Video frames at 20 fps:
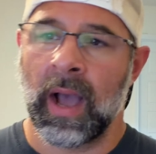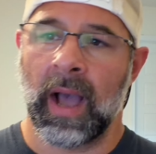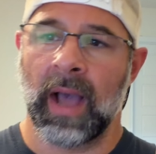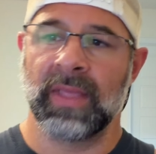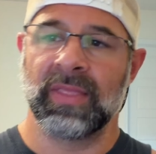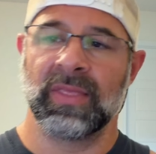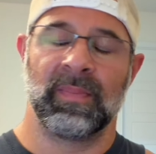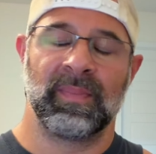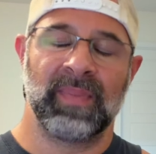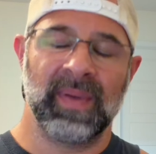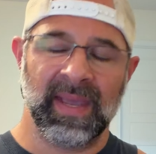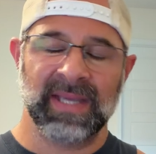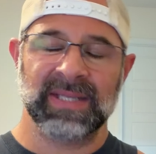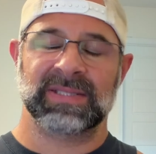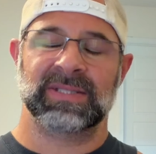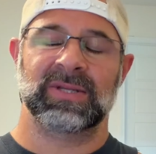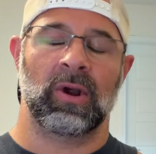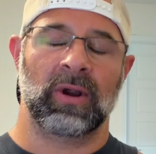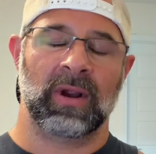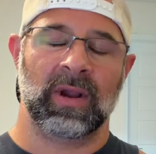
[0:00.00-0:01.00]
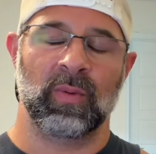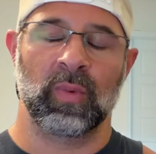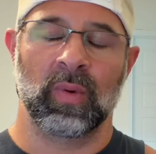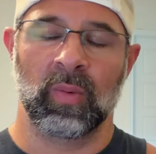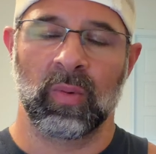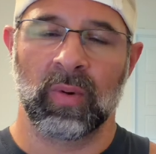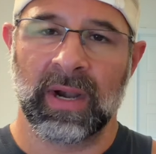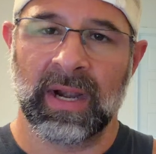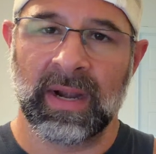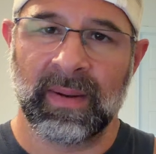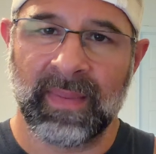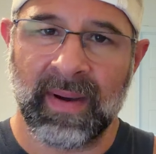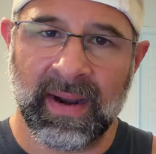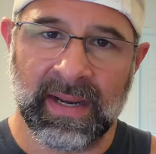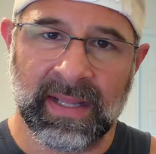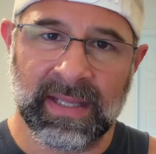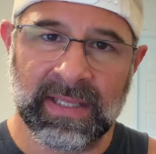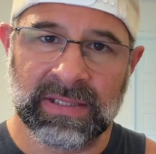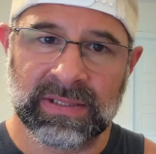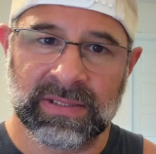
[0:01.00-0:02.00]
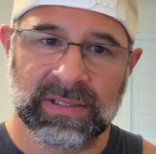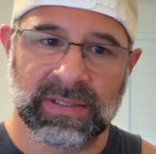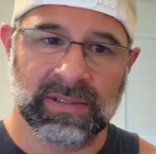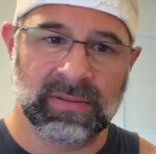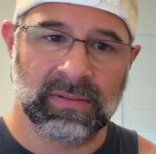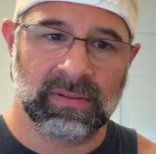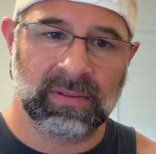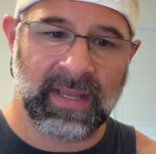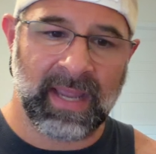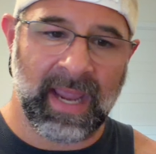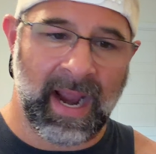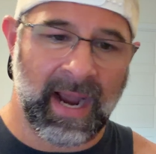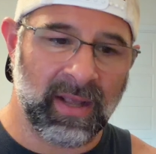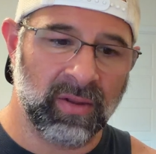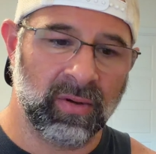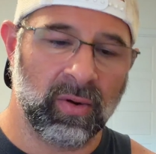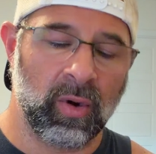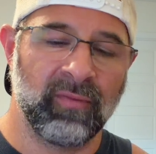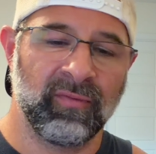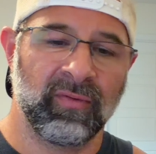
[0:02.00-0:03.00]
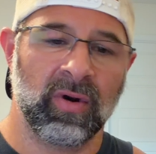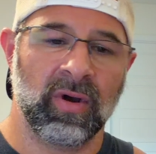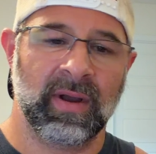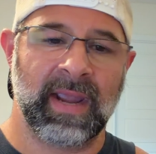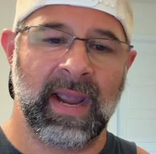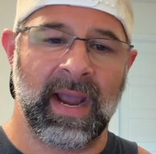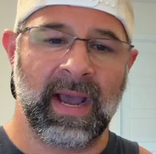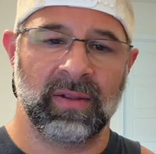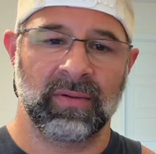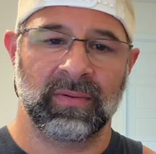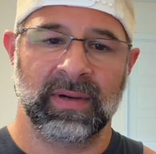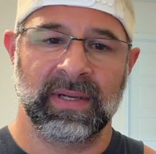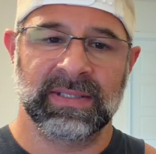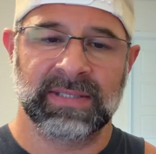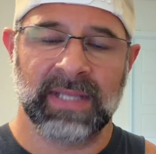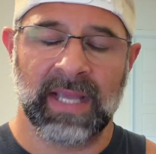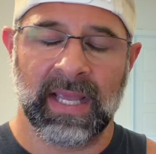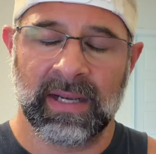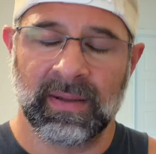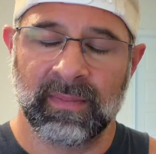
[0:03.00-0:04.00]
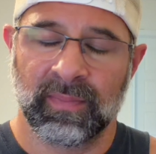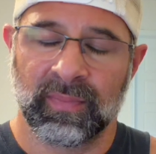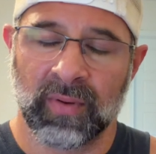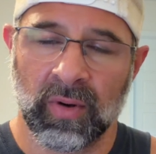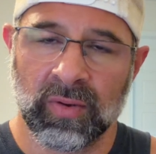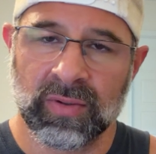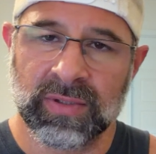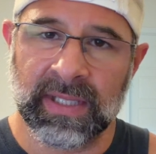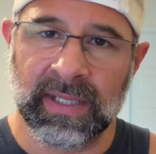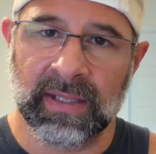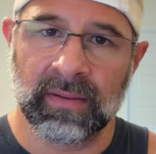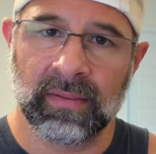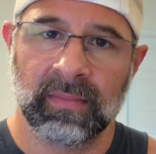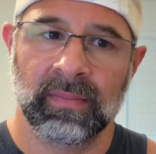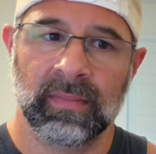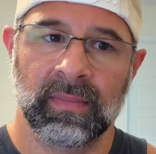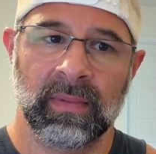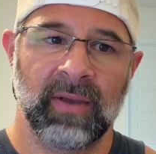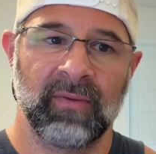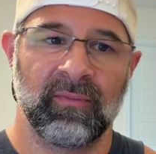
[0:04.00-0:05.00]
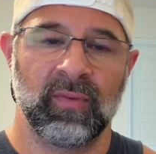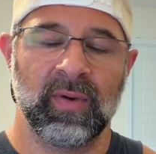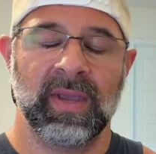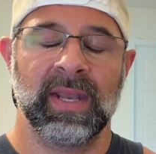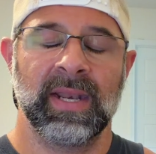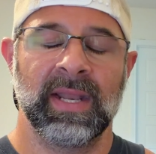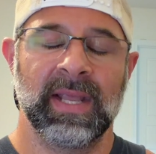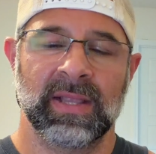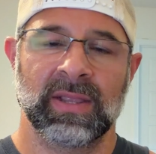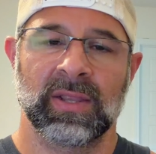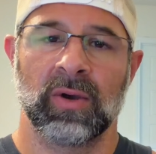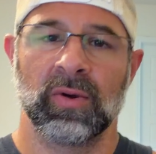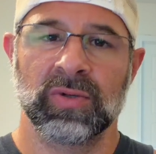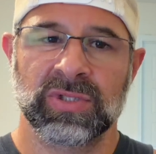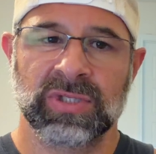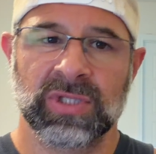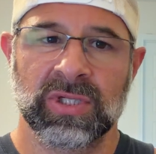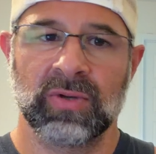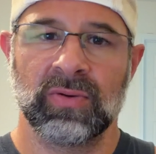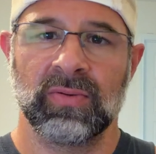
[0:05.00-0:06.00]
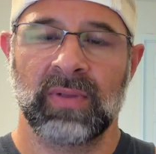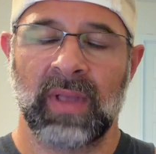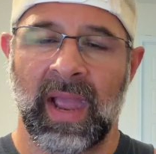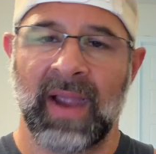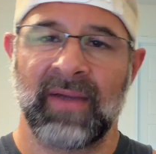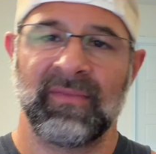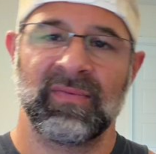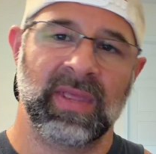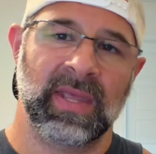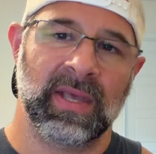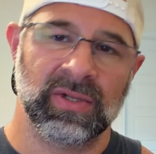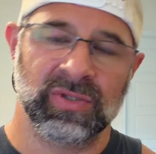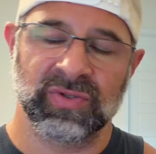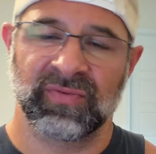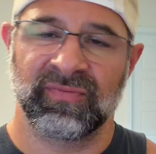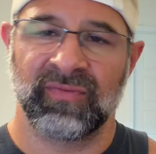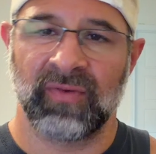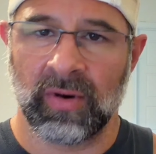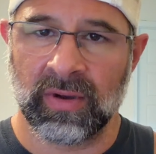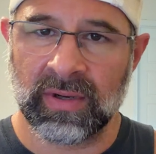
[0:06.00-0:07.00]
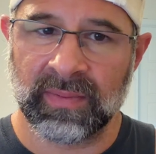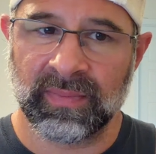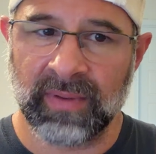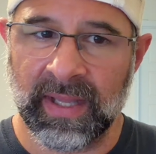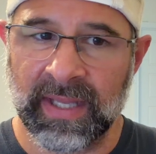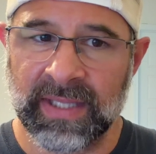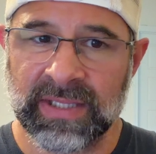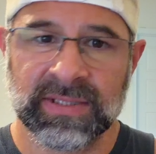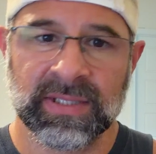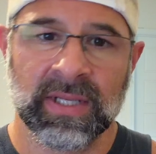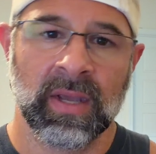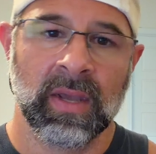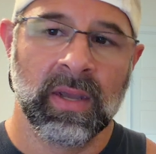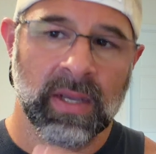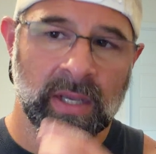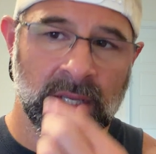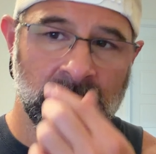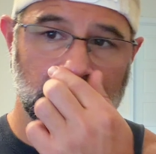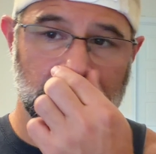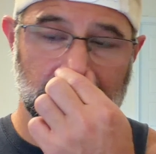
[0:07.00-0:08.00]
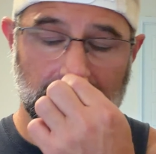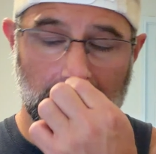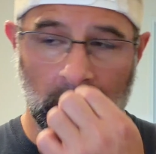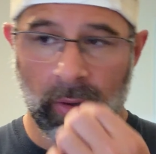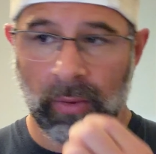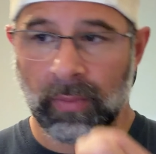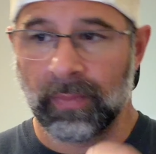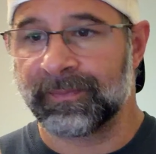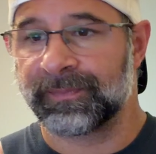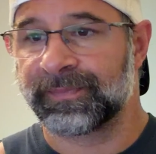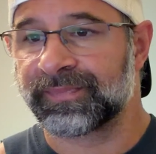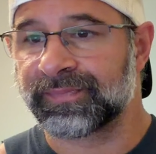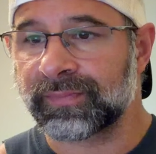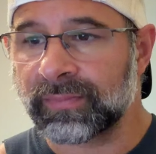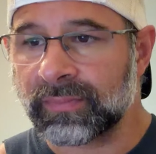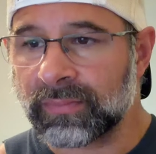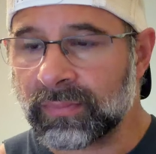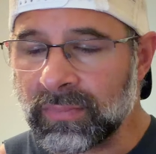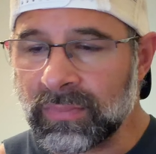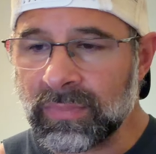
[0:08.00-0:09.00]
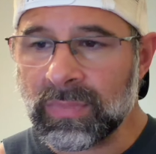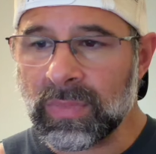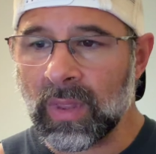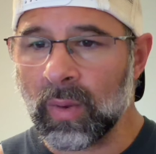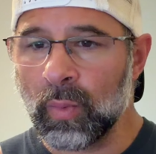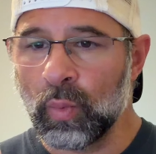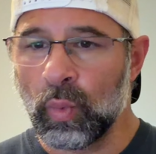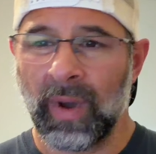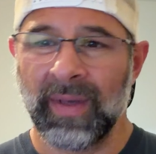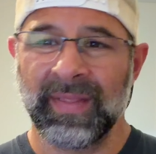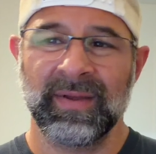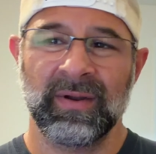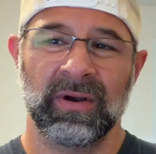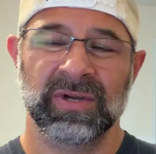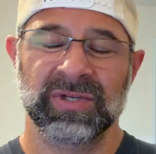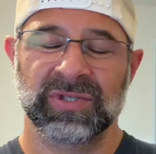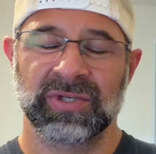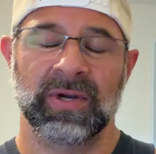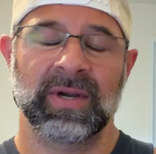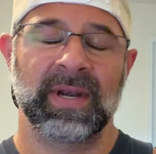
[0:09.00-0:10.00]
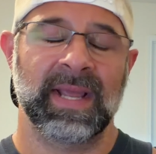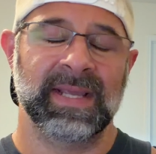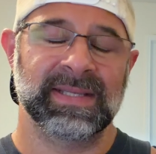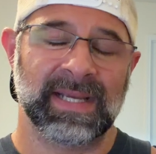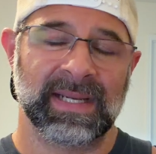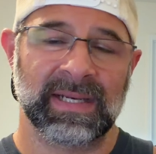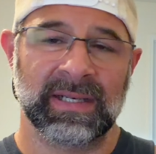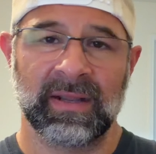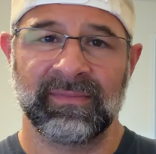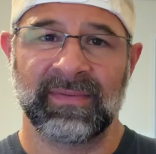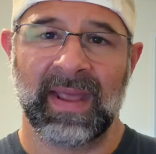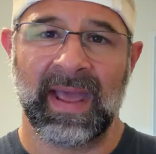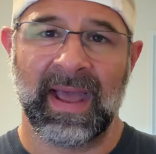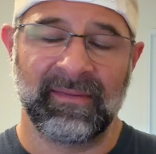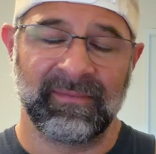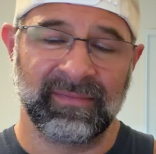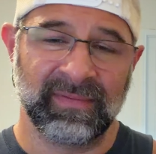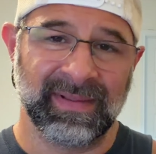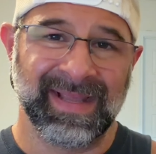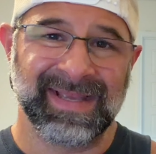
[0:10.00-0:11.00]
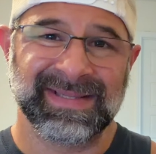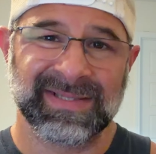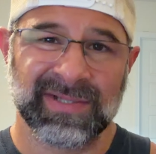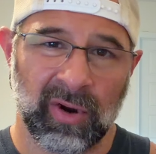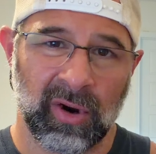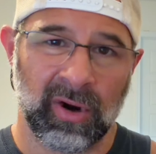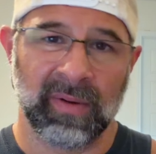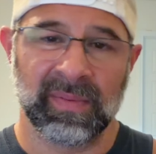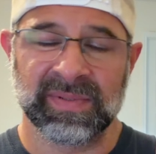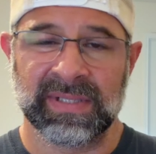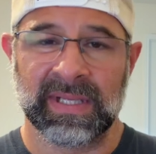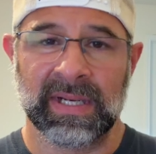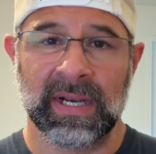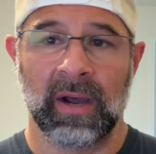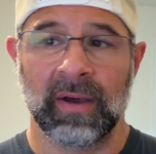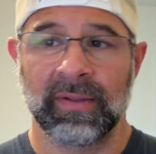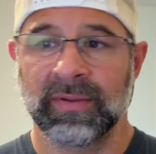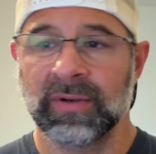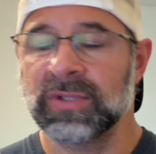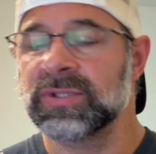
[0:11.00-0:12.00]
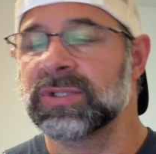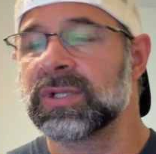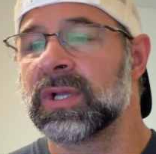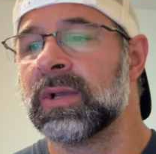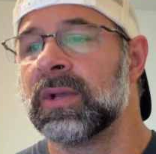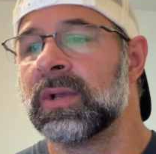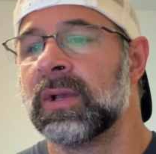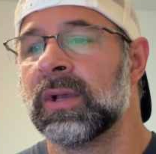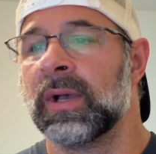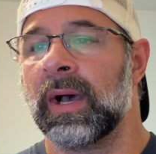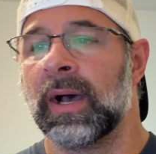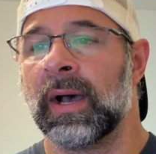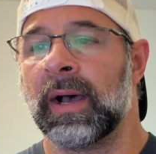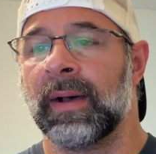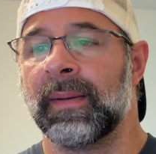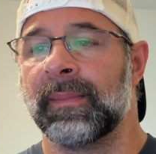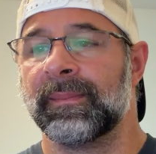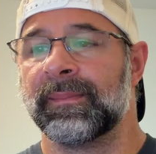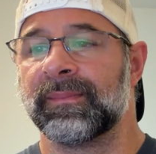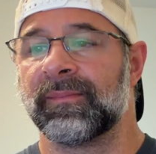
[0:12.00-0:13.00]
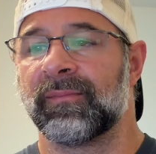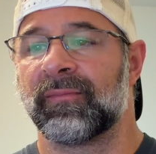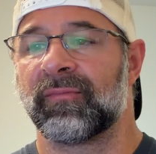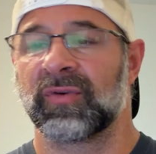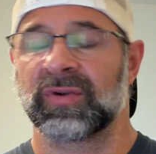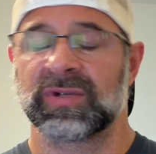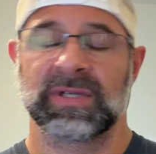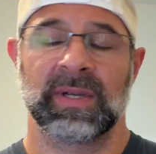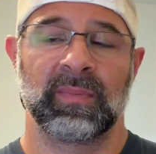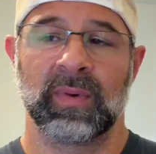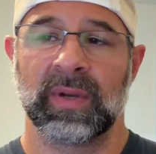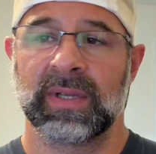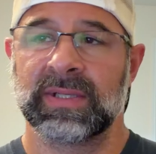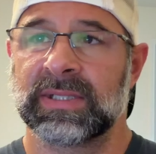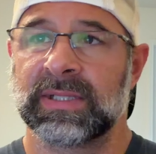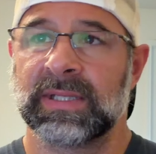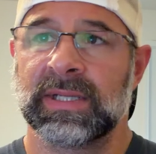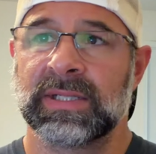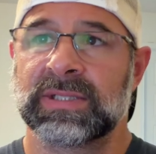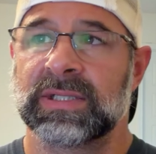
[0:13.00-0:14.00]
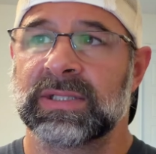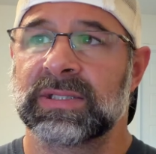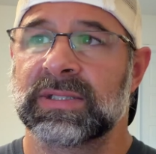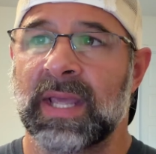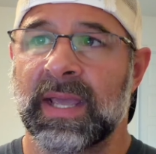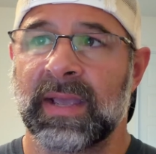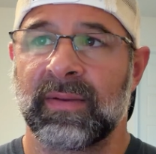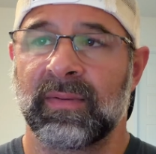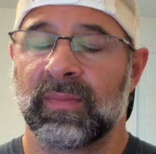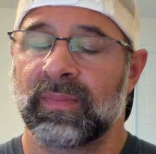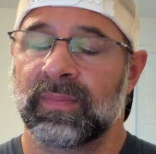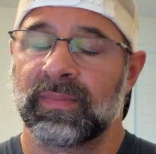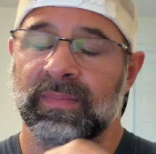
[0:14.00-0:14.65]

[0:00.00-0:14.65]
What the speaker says: the biggest target we're worrying about is overall calories and protein. If we can hit those two, everything else will fall into place. So while there are certain days I'd love to have less carbs than others, for some reason it's just like